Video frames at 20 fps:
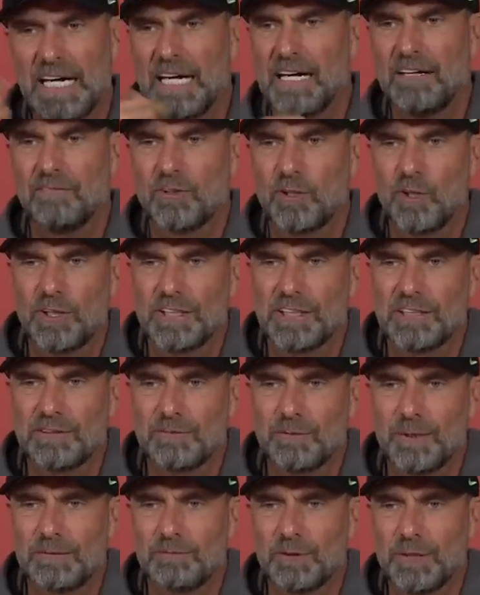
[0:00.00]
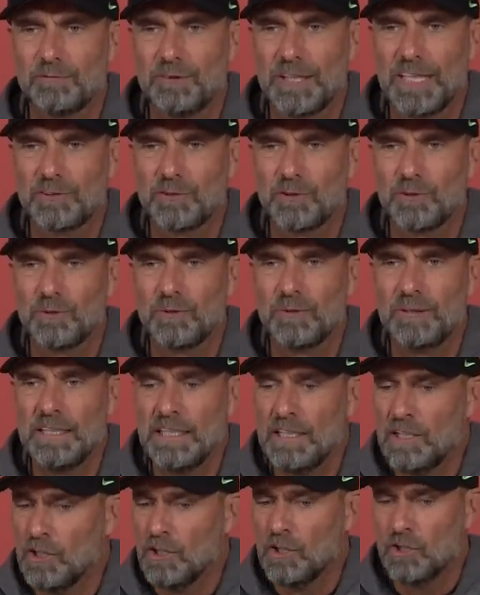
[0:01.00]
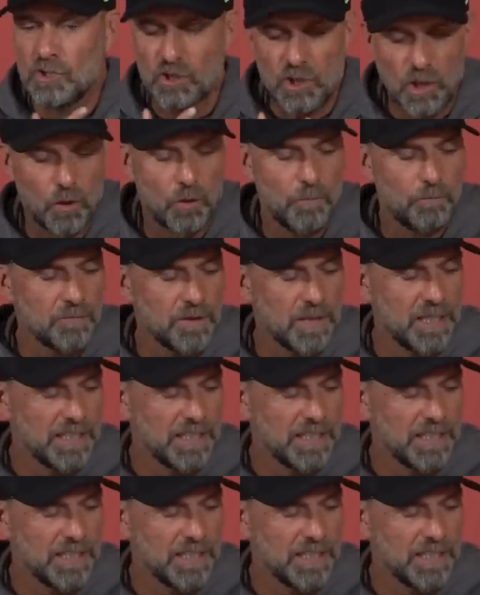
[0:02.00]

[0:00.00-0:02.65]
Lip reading: I forgot it, what we had to do. So